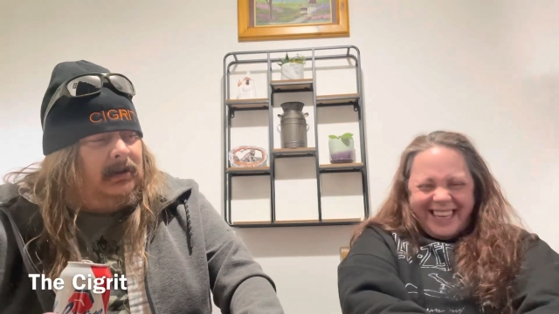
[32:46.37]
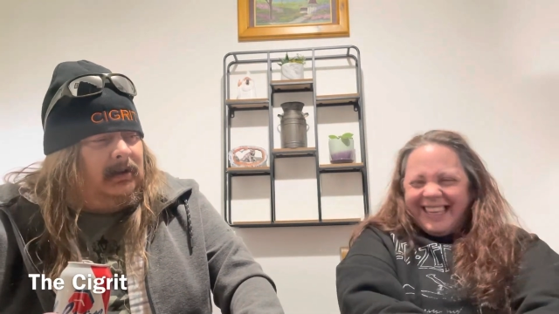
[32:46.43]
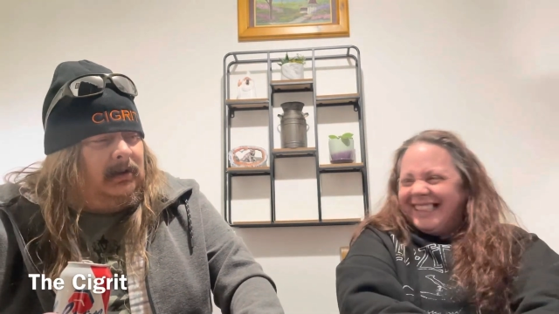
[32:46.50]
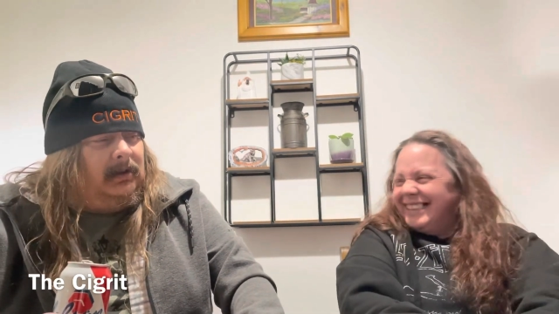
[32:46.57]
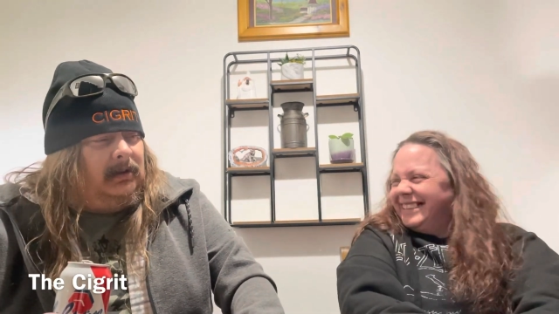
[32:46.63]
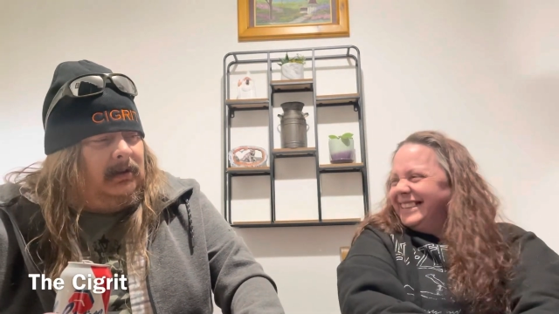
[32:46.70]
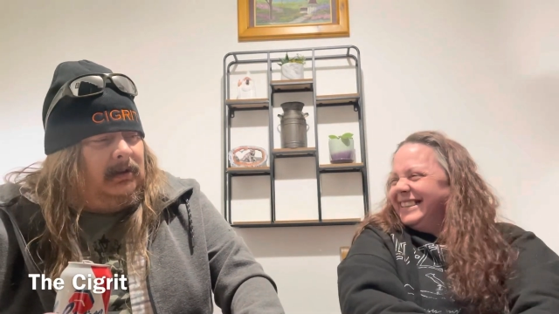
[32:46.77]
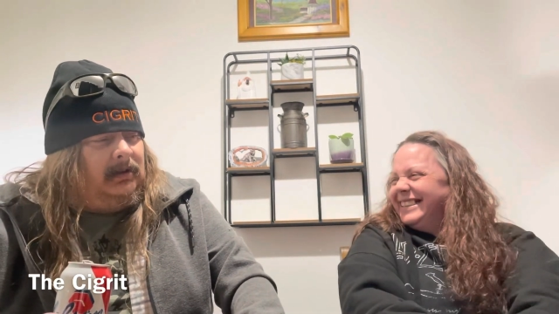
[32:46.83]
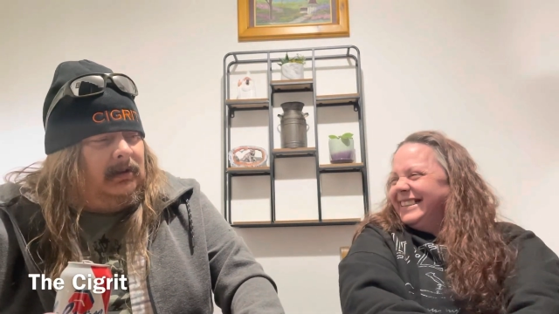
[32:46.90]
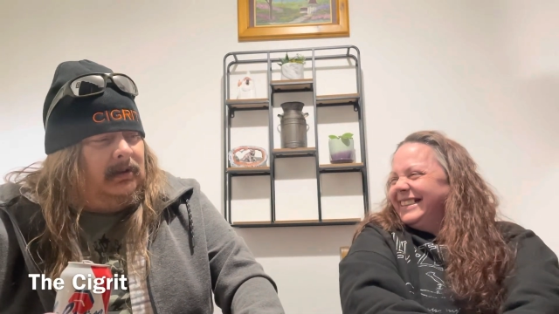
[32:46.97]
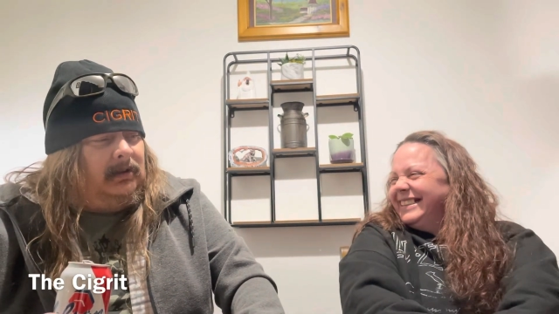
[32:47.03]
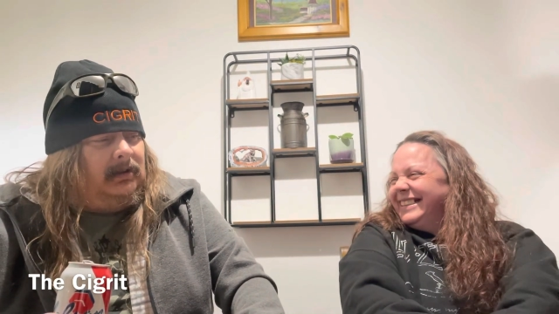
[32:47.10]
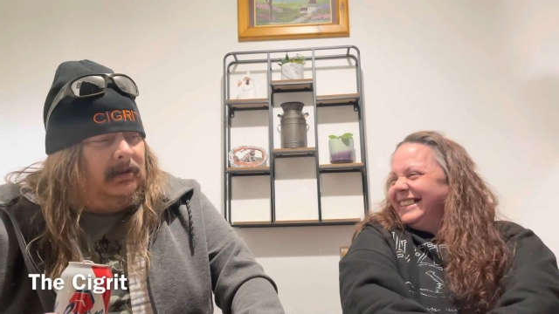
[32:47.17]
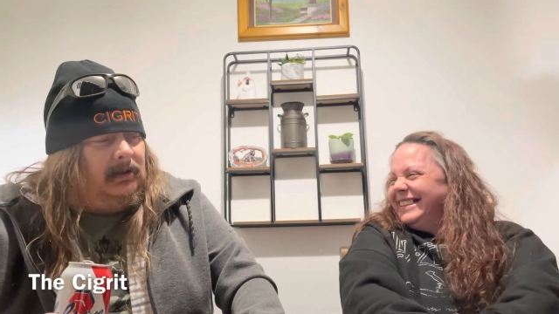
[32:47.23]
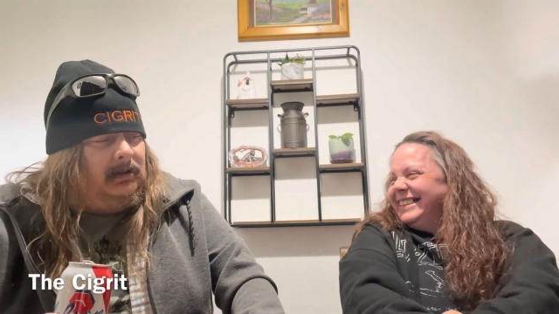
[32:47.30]

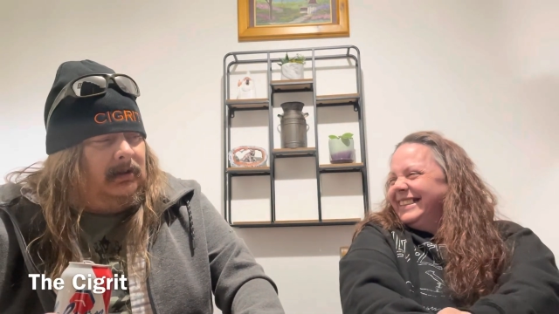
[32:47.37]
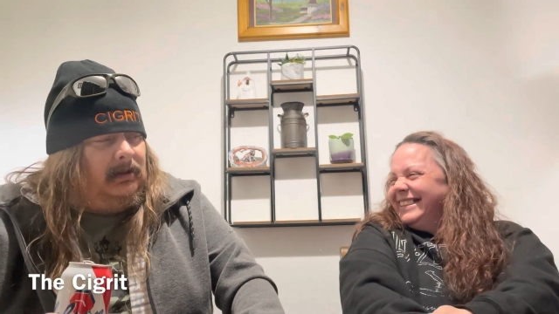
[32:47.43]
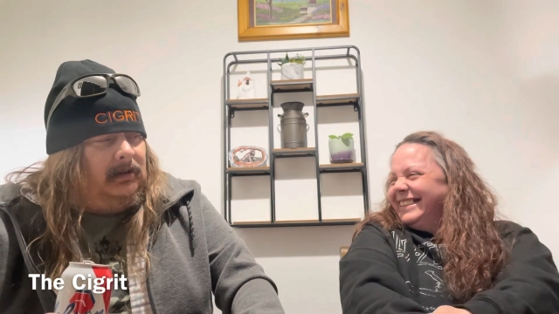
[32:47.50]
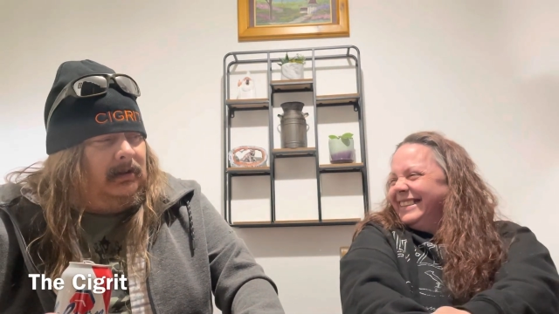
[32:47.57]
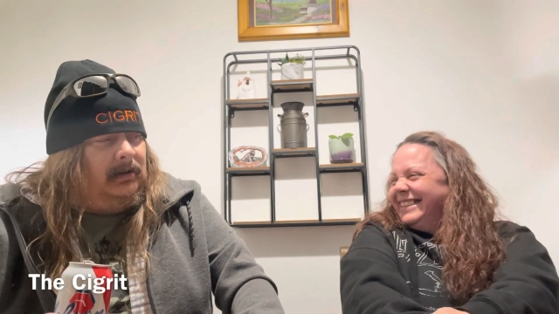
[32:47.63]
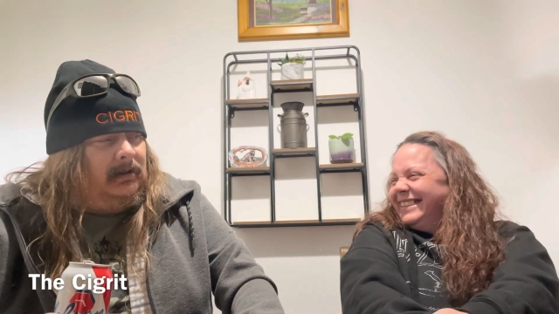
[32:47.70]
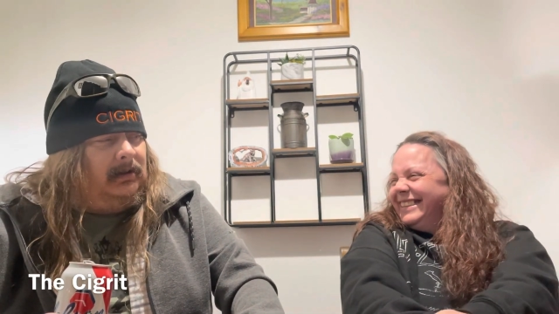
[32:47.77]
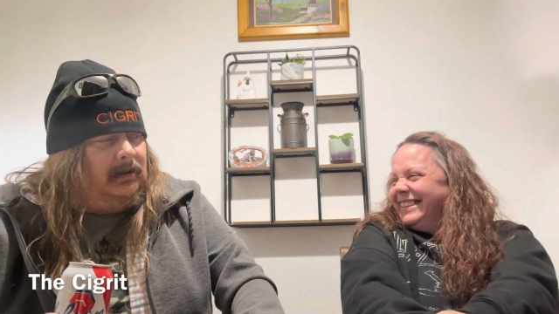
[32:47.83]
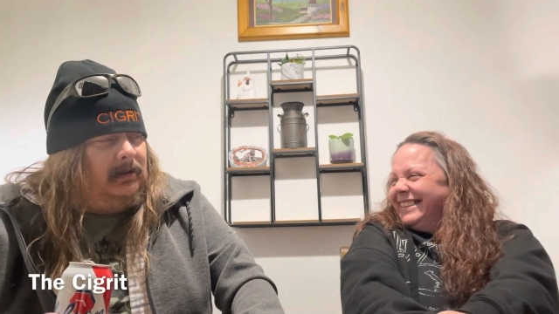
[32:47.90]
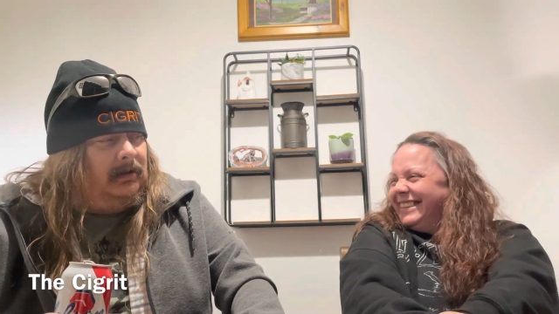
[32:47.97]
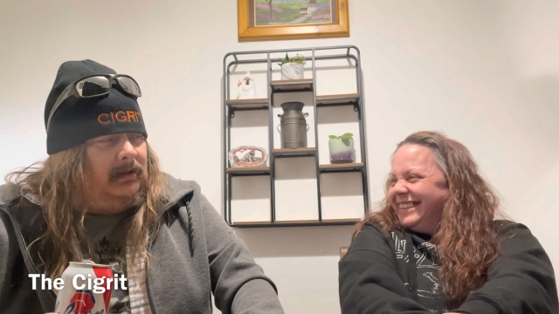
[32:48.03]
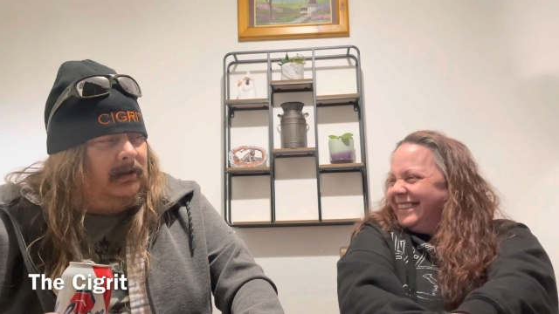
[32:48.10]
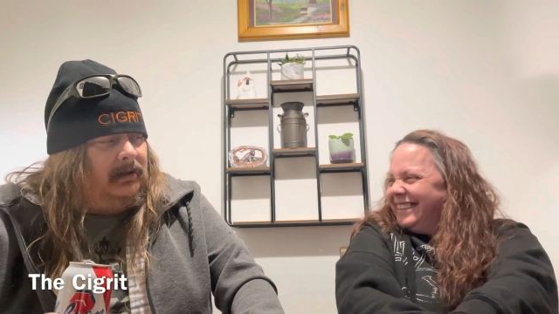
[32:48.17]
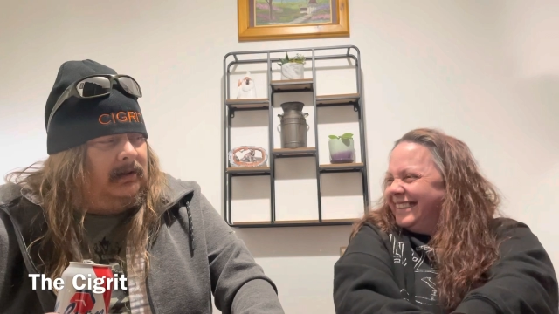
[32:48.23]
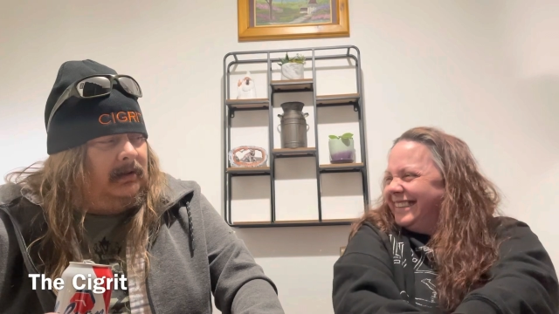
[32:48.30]

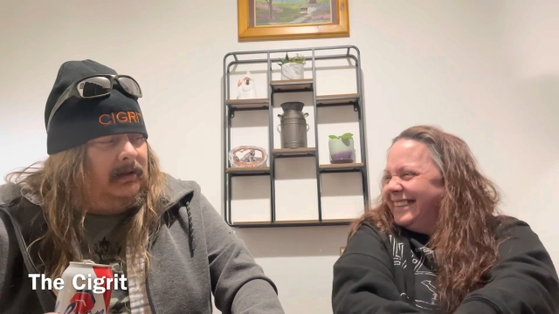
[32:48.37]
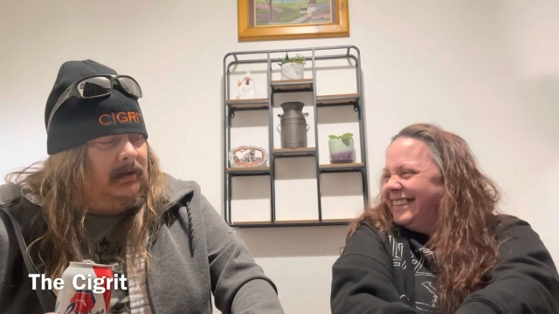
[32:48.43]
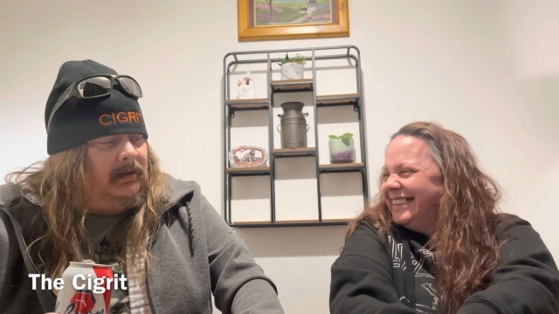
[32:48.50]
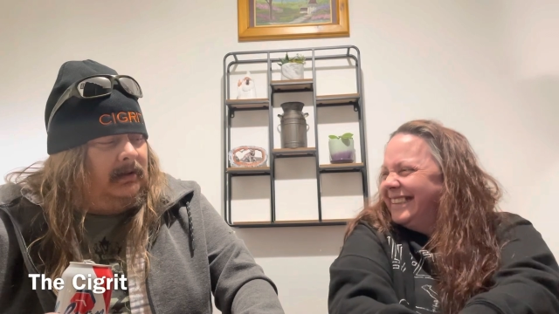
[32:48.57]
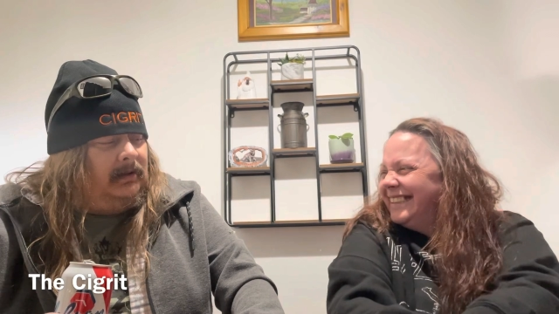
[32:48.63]
[no speech]